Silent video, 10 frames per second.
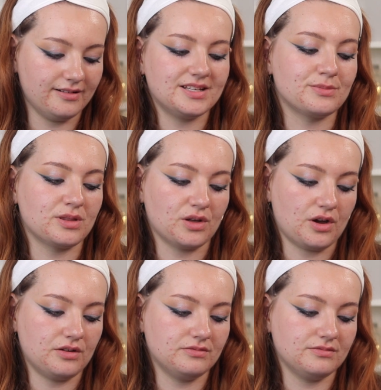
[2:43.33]
and
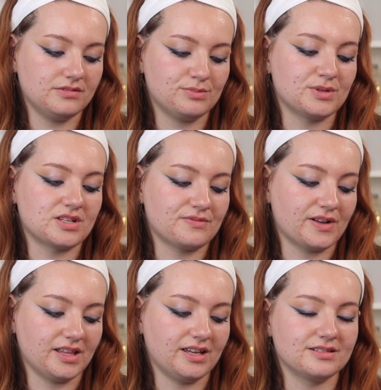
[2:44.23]
dimethicone
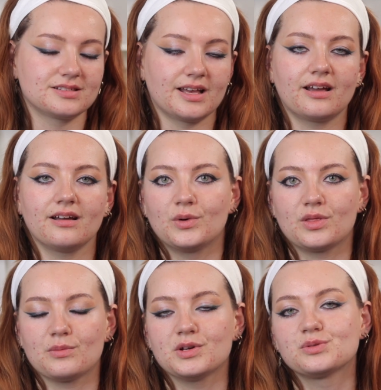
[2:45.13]
specifically is one
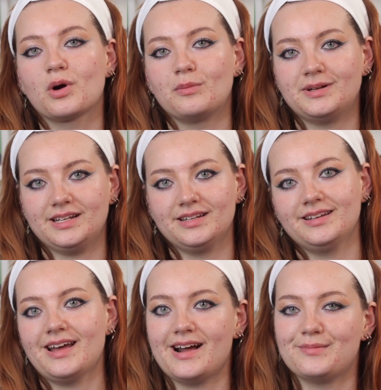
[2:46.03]
of the most prominent
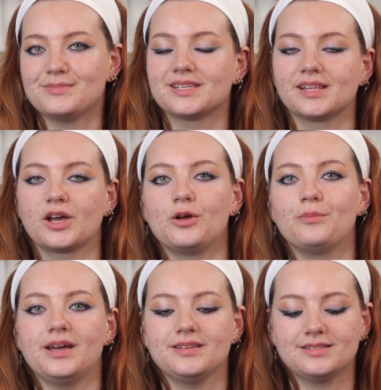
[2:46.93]

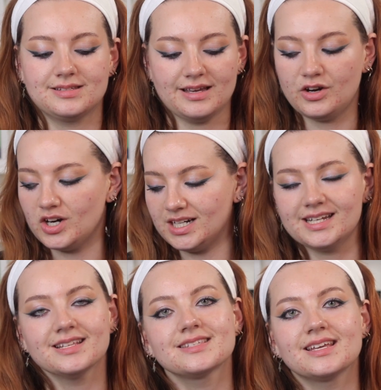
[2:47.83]
silicone-based
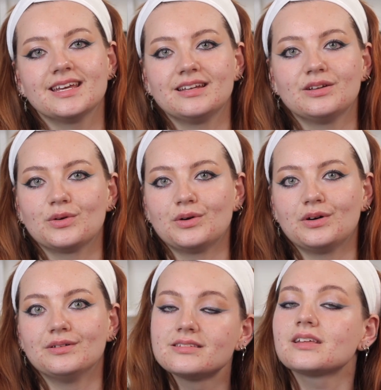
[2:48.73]
ingredients in
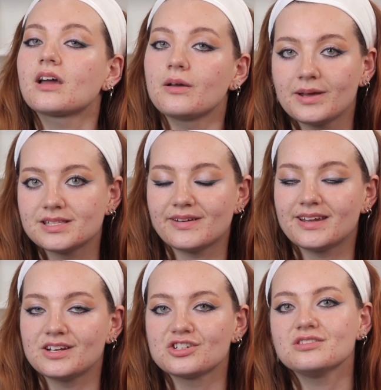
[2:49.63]
your silicone-based
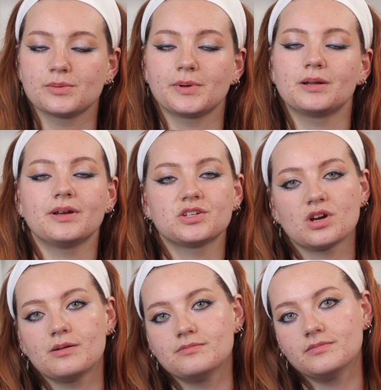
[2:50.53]
foundation. So I'm going to make
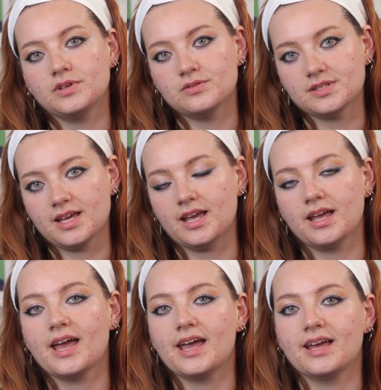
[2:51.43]
sure I'm
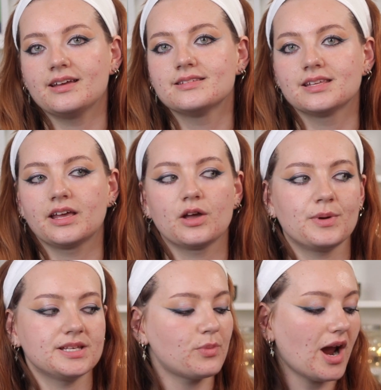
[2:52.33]
using a
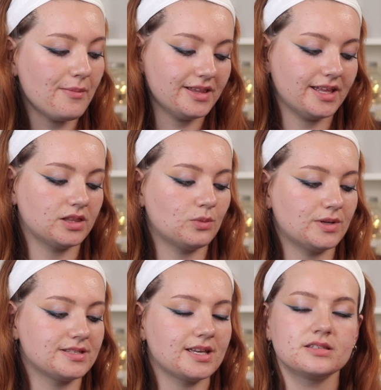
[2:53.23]
silicone-based primer like the
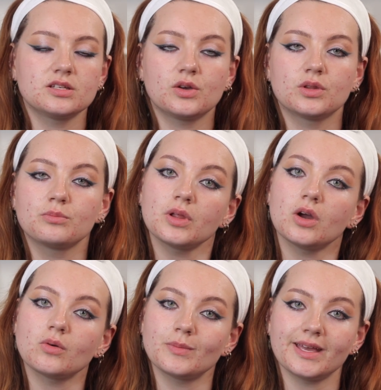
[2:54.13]
One Size Secure the
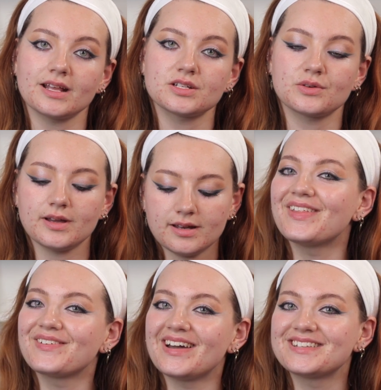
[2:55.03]
Blur when we get to it.
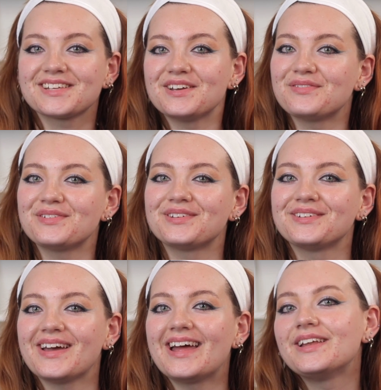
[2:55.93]
Otherwise, if
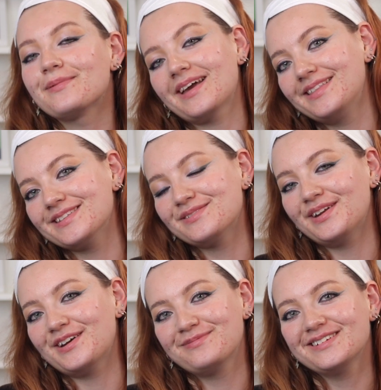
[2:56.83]
you end up liking this
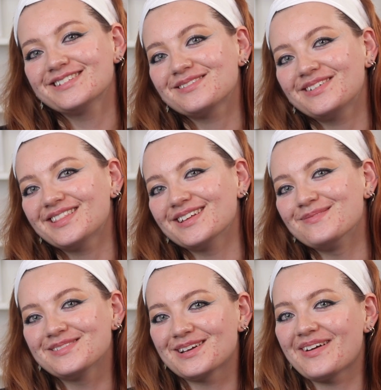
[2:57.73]
video, please give it a
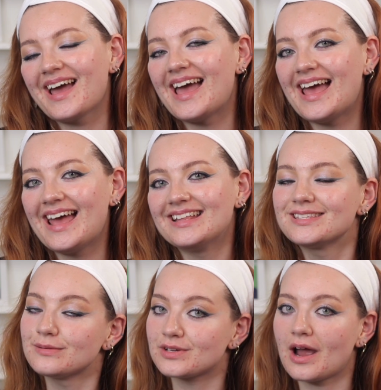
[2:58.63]
thumbs up
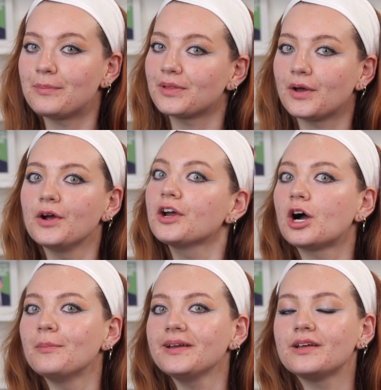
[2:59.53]
and subscribe below.
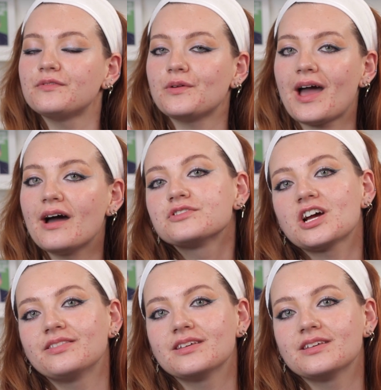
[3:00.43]
Comment if you have tried